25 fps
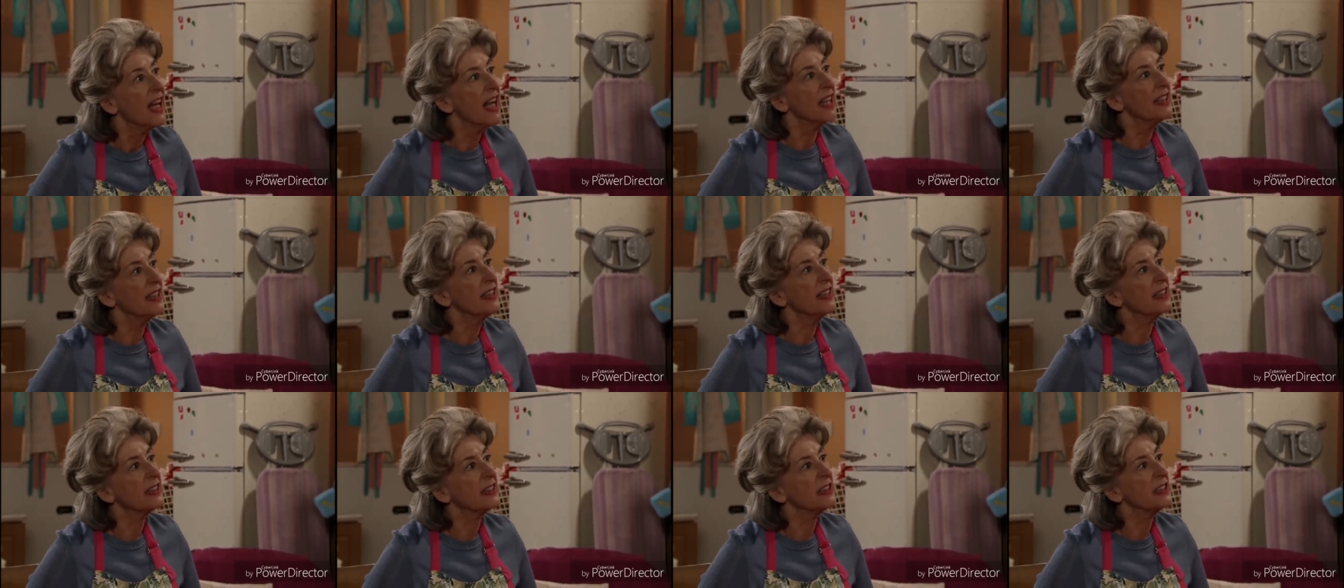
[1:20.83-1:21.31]

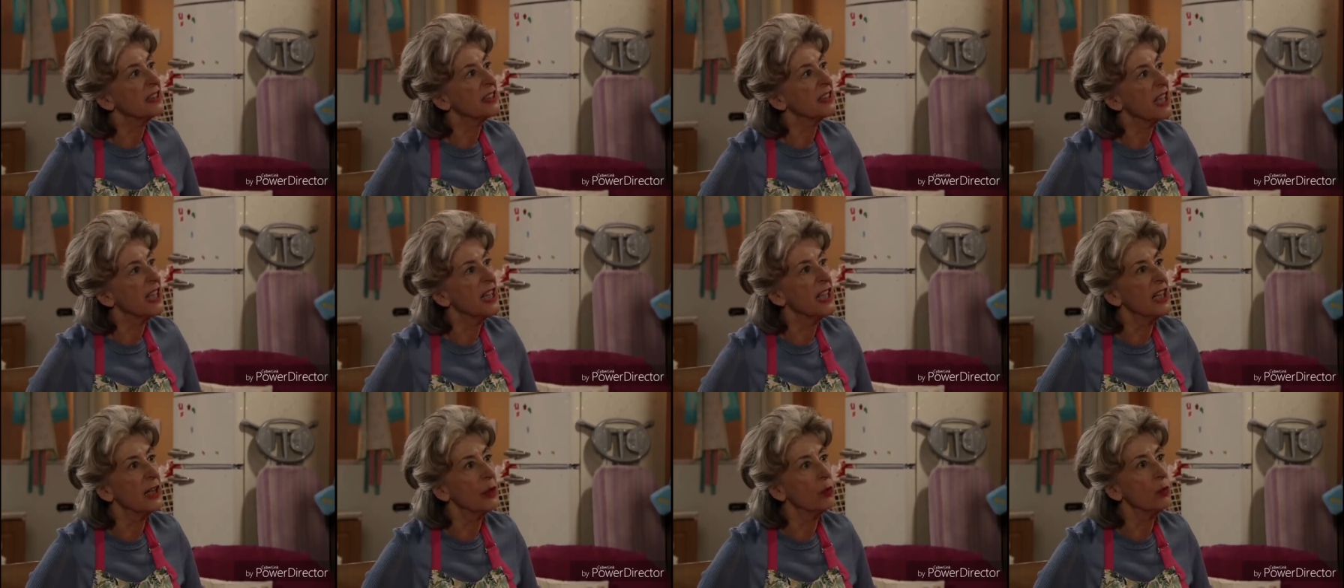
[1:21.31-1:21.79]
a little
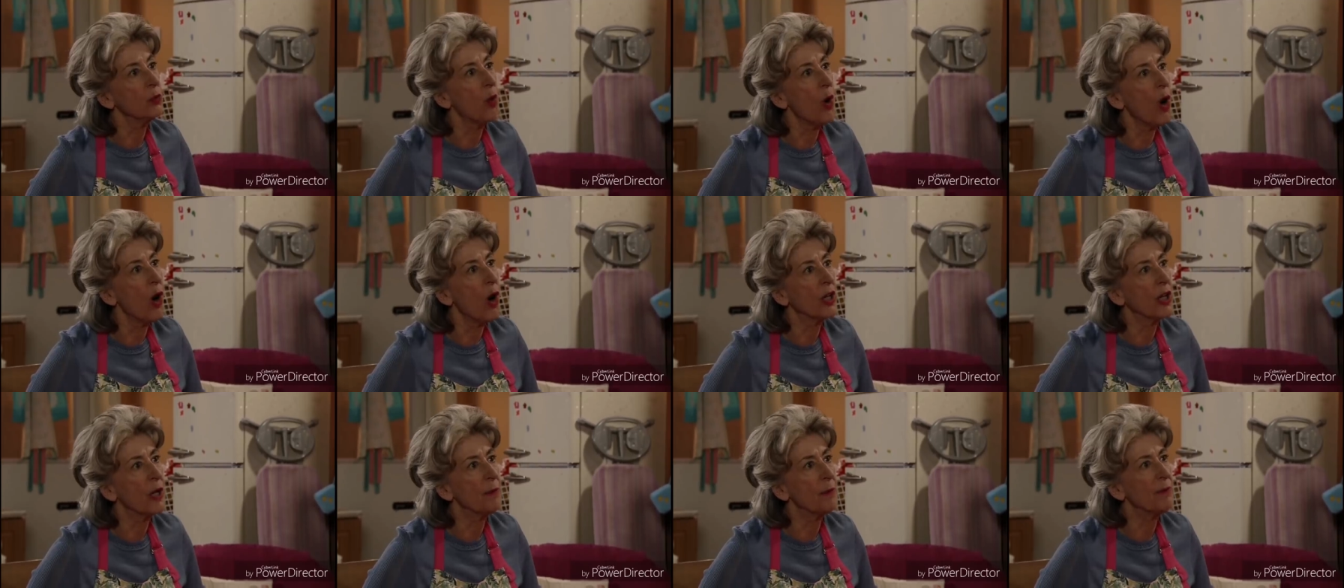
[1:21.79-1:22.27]
girl
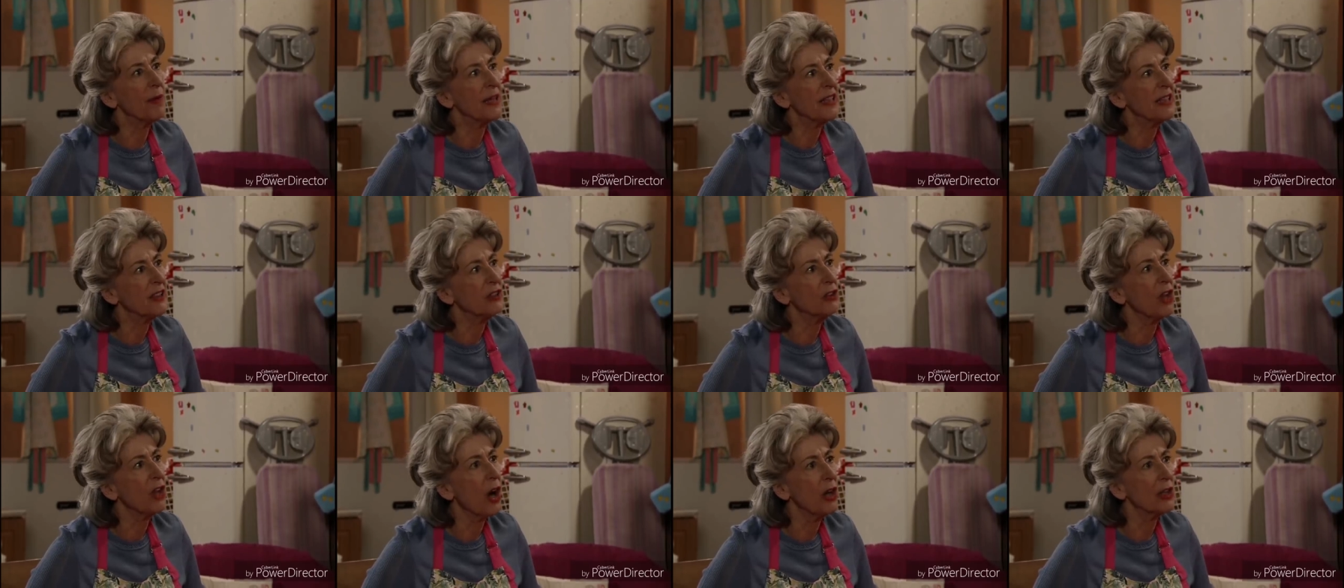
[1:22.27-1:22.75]
walk a
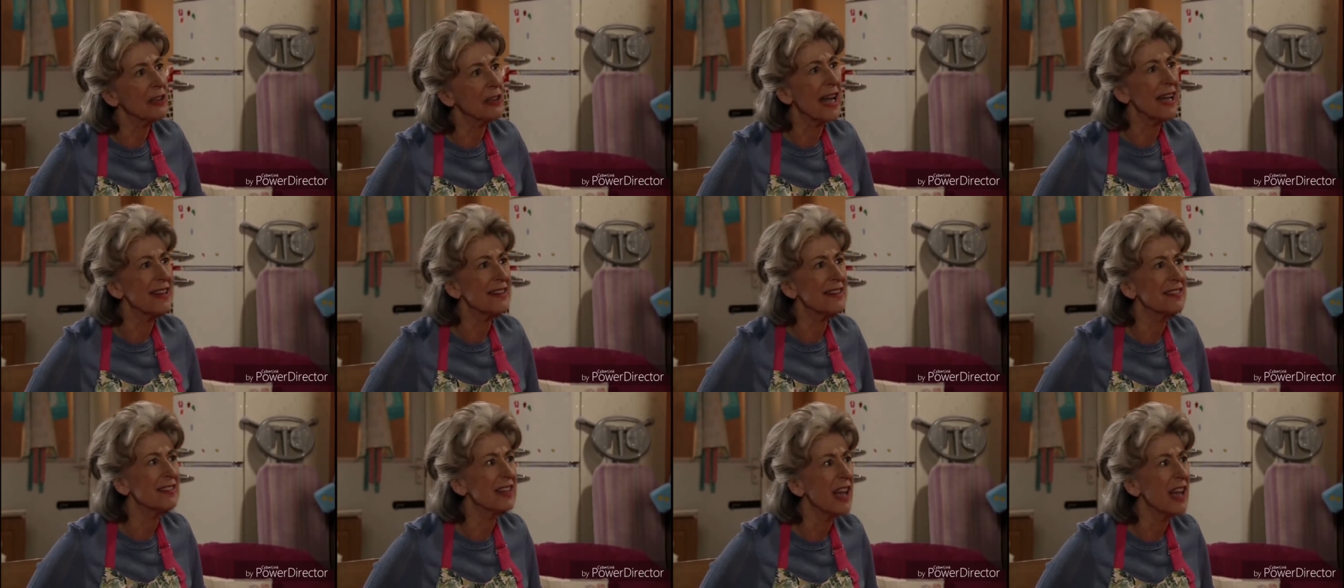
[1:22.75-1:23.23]
big dog
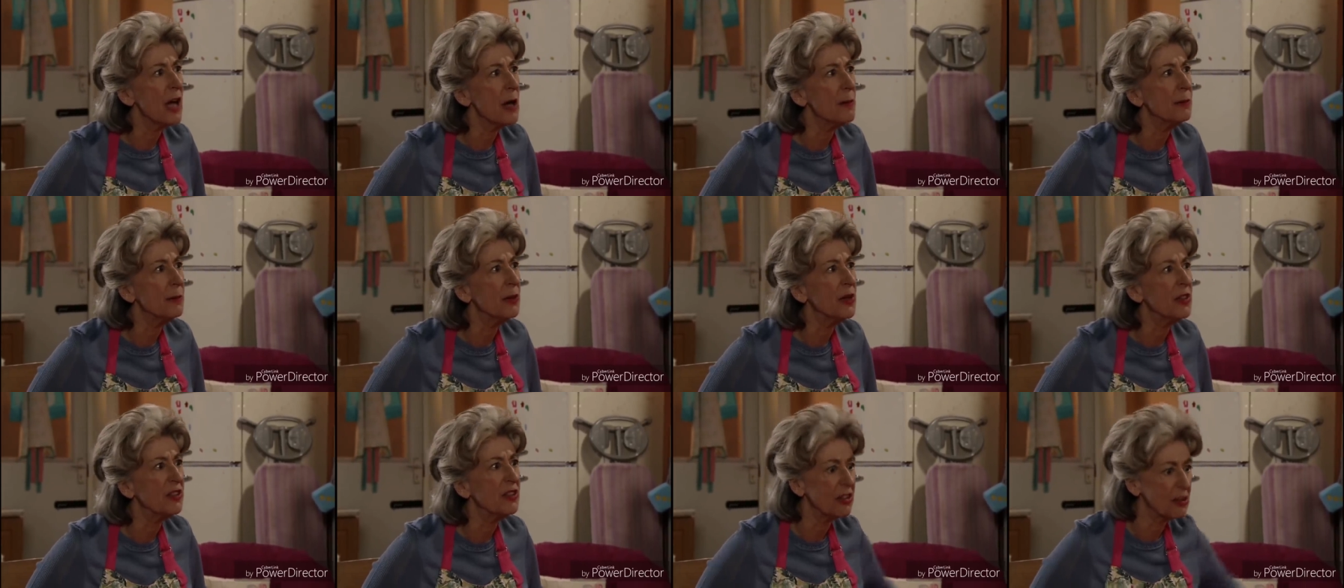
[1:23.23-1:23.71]
like
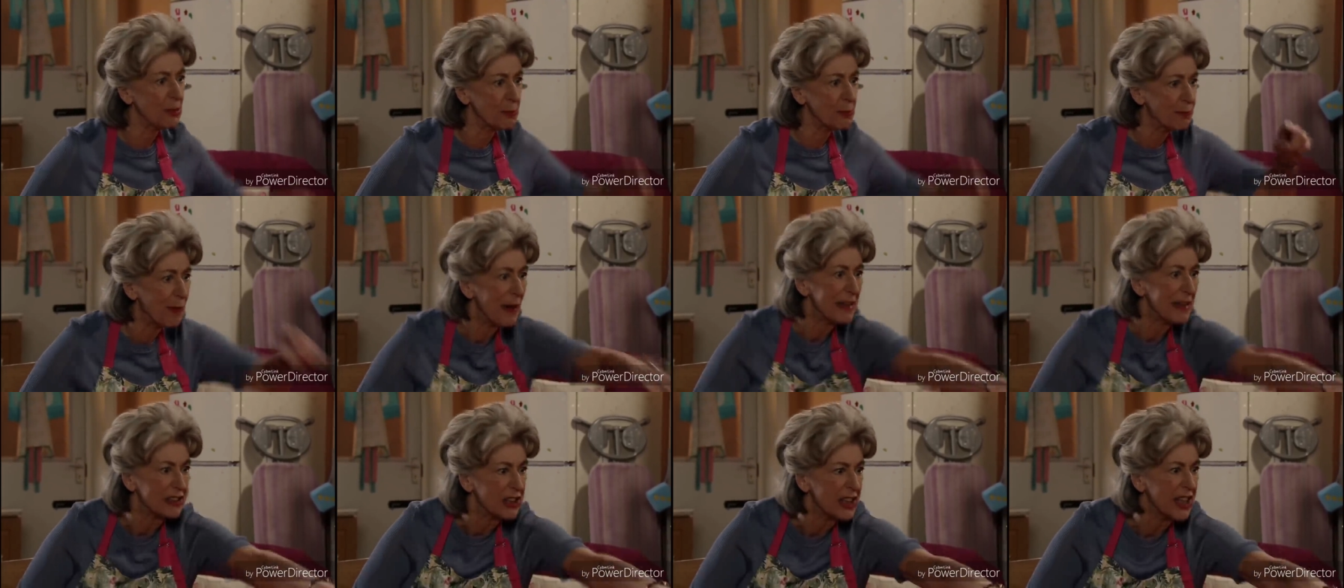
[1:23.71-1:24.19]
Cerberus,
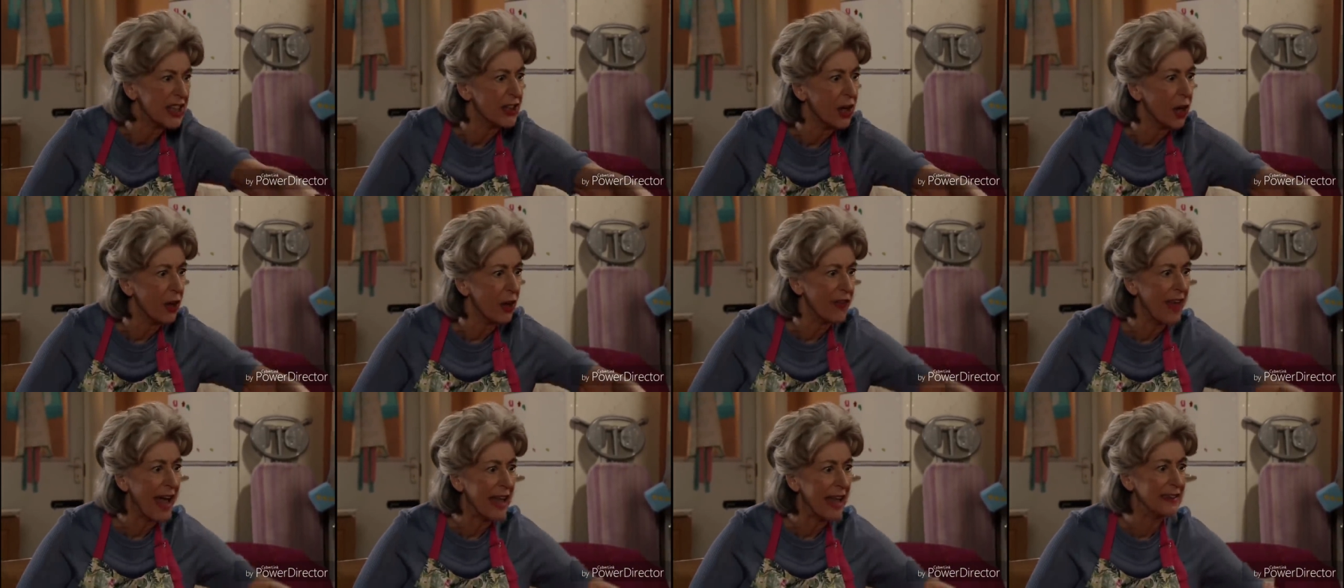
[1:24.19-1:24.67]
especially
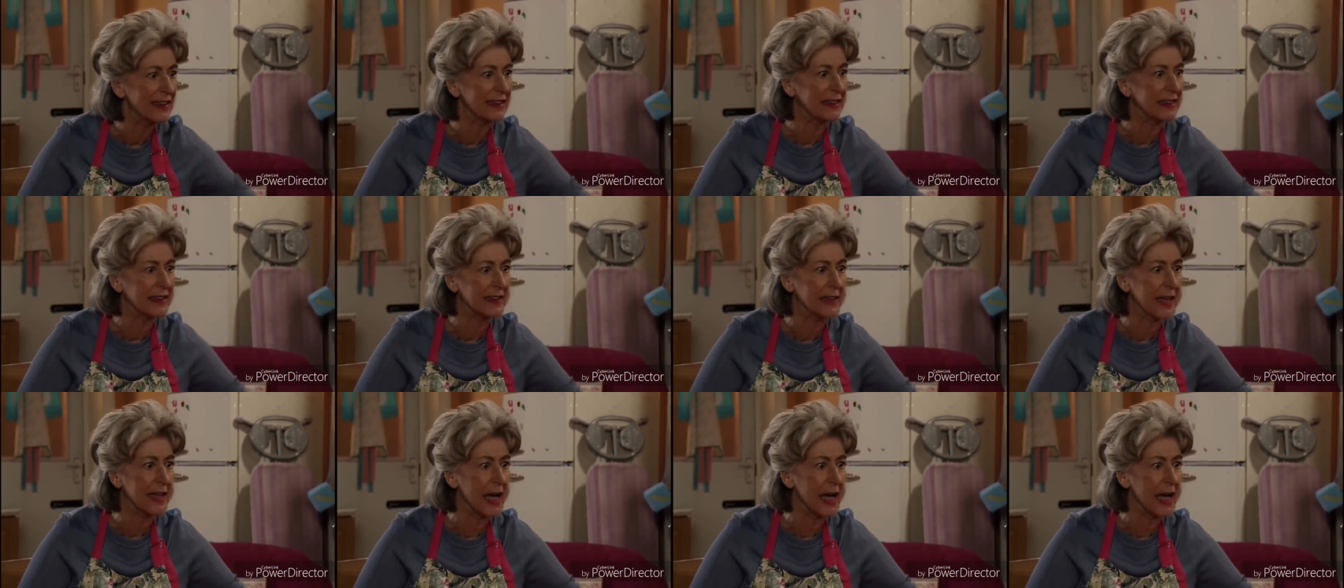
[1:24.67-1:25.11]
not that little